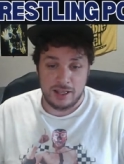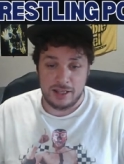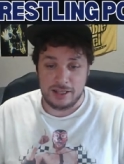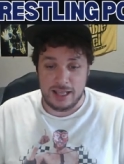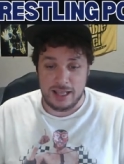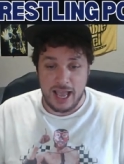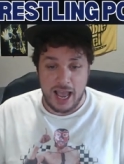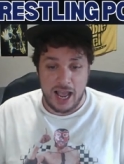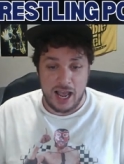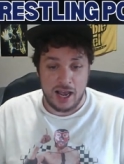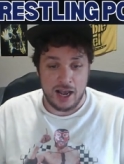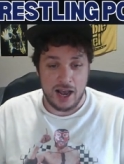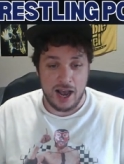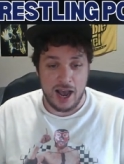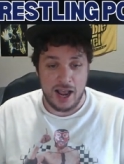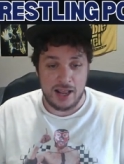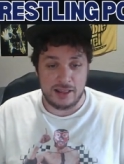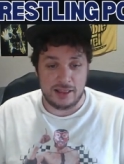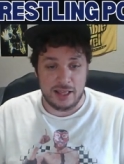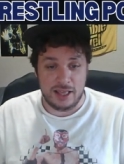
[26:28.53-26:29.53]
yeah,
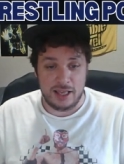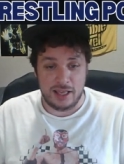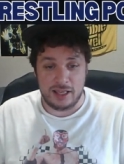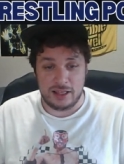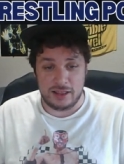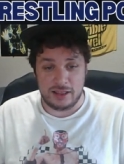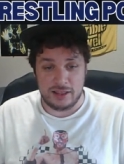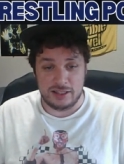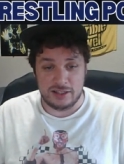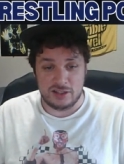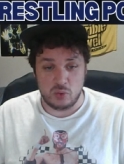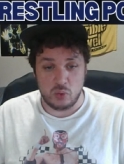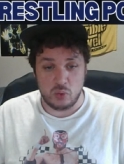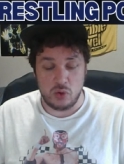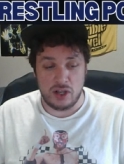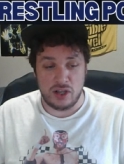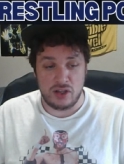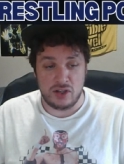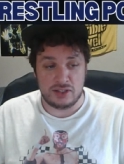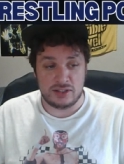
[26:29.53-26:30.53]
I think this
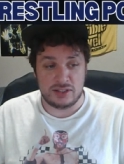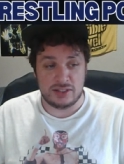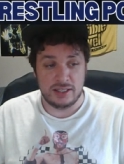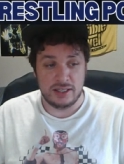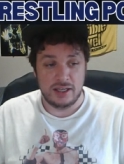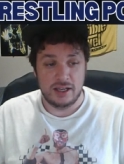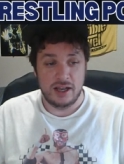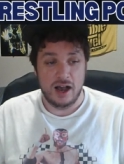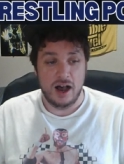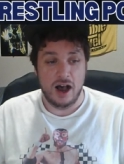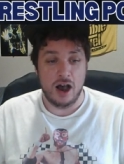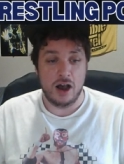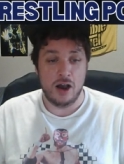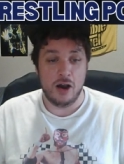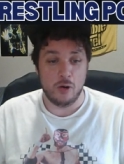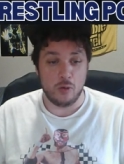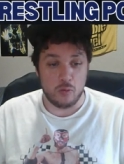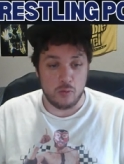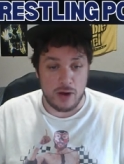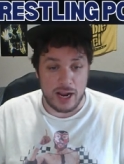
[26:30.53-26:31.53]
was a
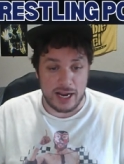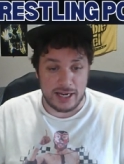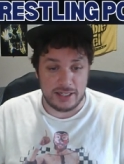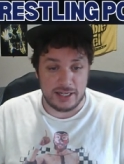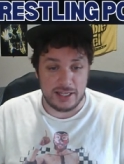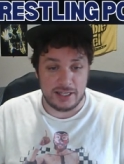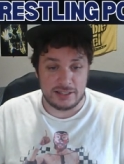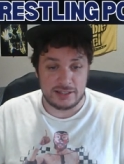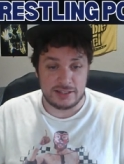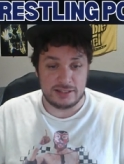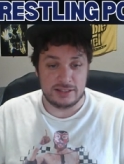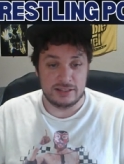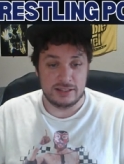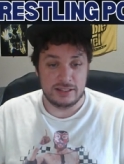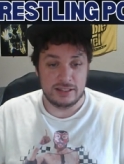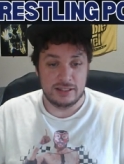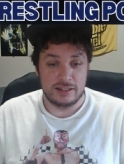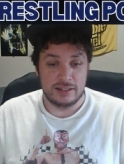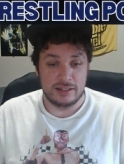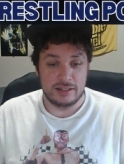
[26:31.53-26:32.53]
horrendous
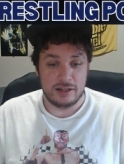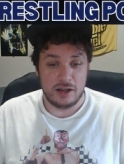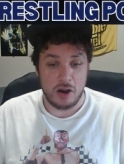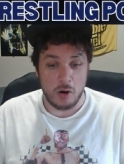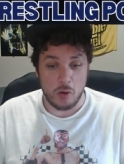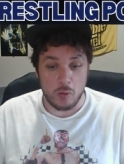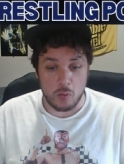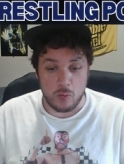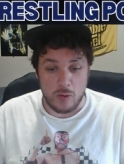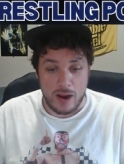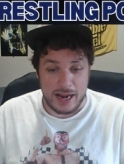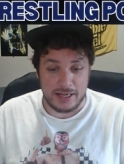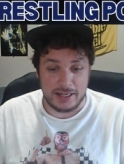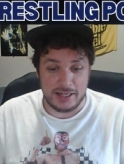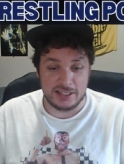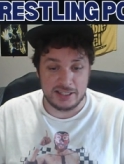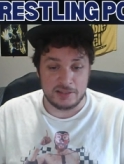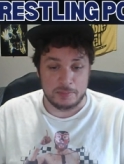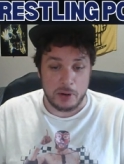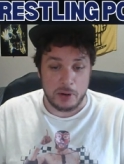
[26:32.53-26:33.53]

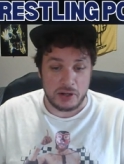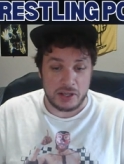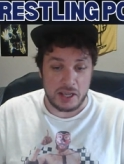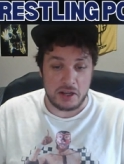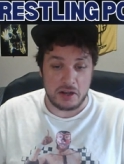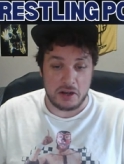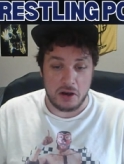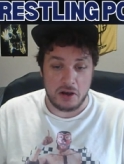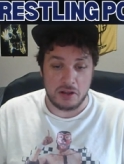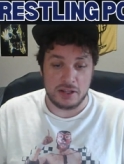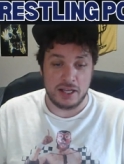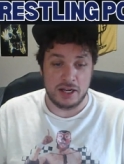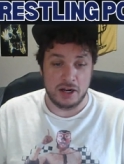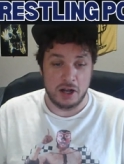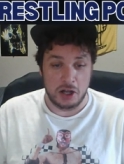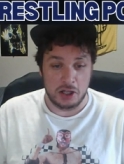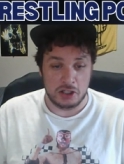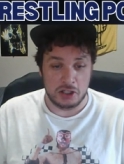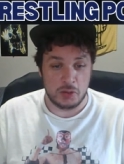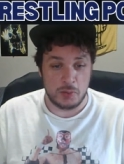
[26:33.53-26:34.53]
booking call that
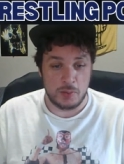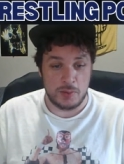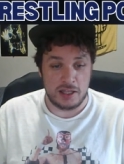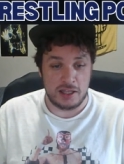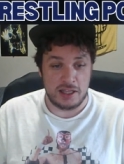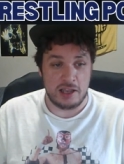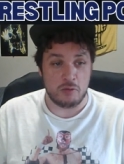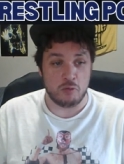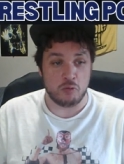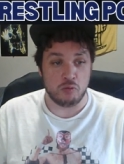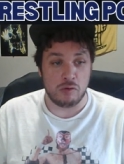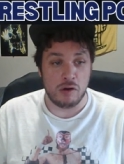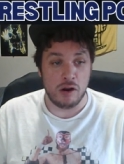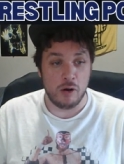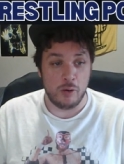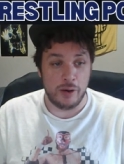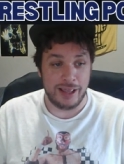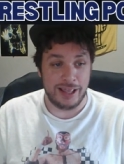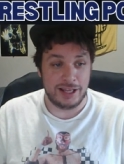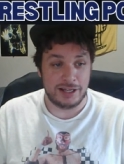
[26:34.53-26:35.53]
ultimately
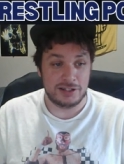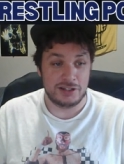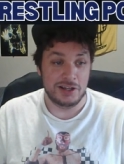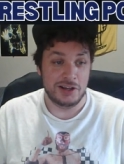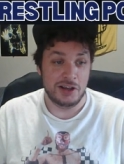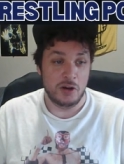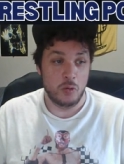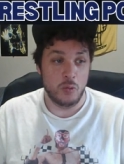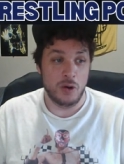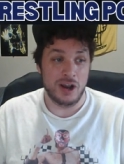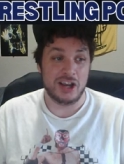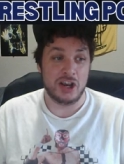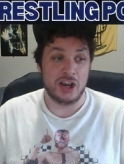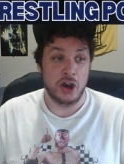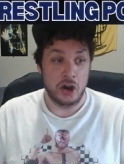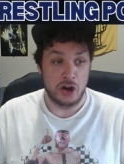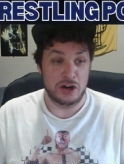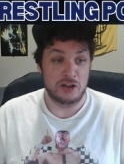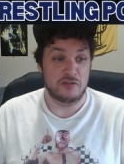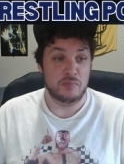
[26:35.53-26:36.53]
ruined what
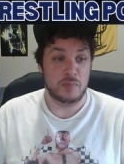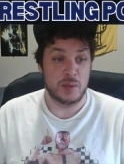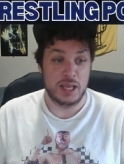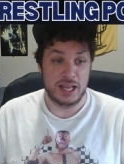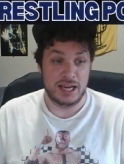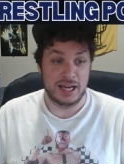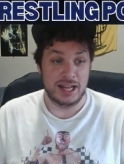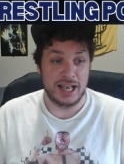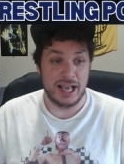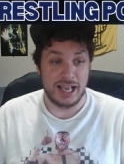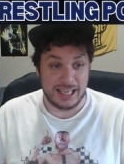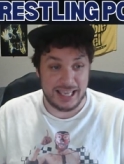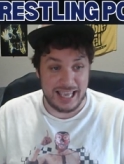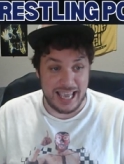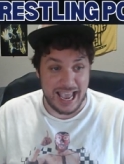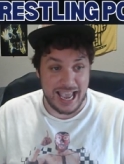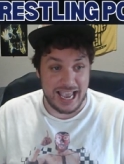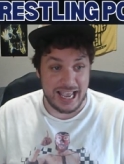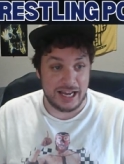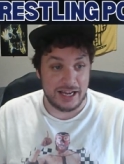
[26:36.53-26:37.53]
could have been,
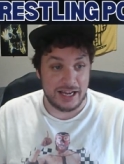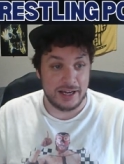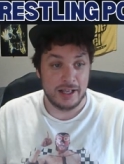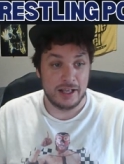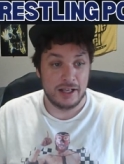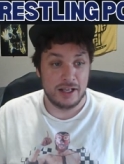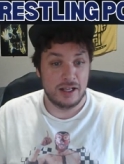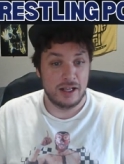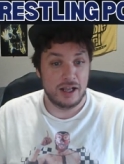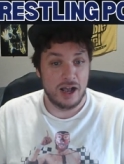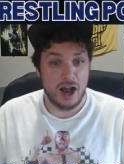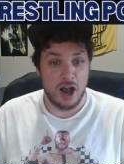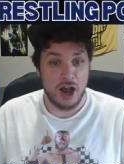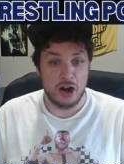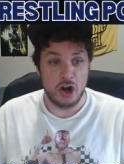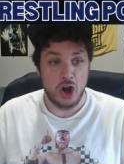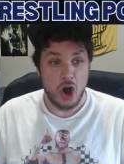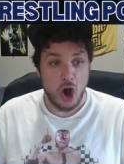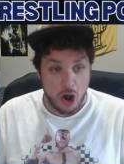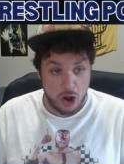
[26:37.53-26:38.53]
again,
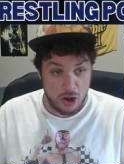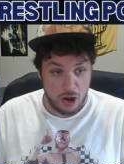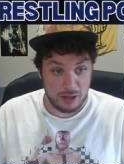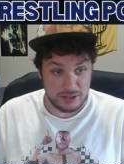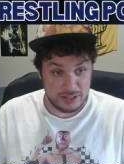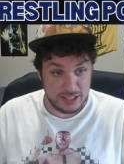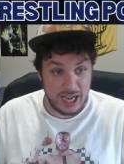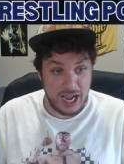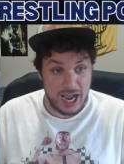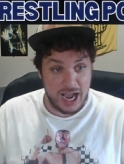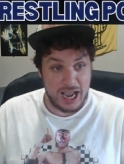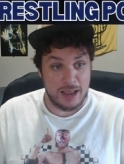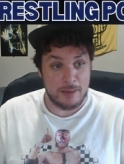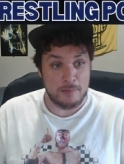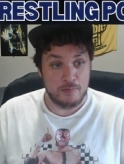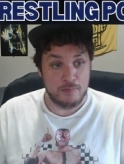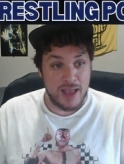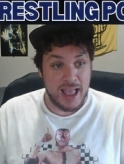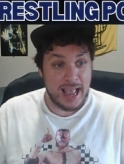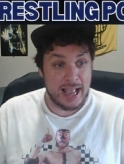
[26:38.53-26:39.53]
an
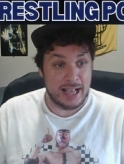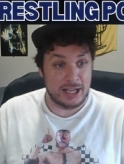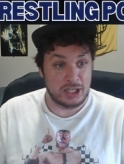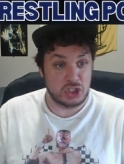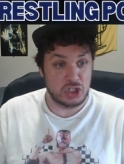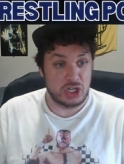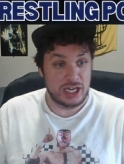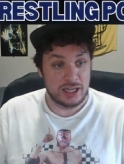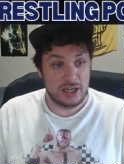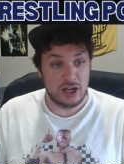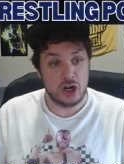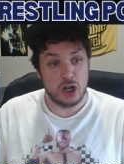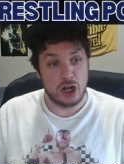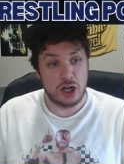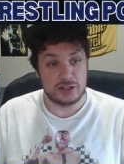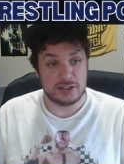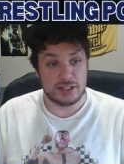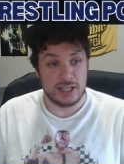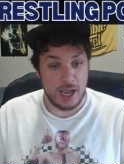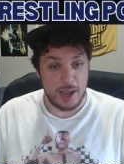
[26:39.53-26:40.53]
all-time match in an
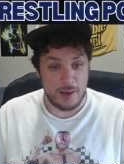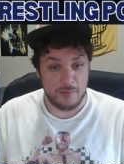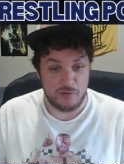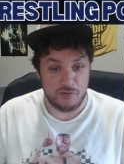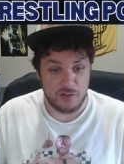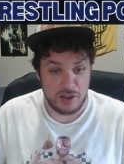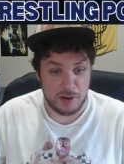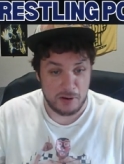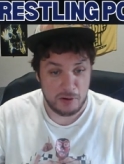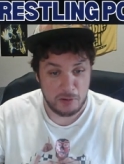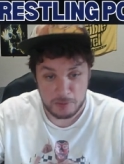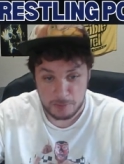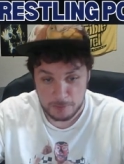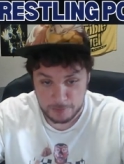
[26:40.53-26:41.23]
all-time feud.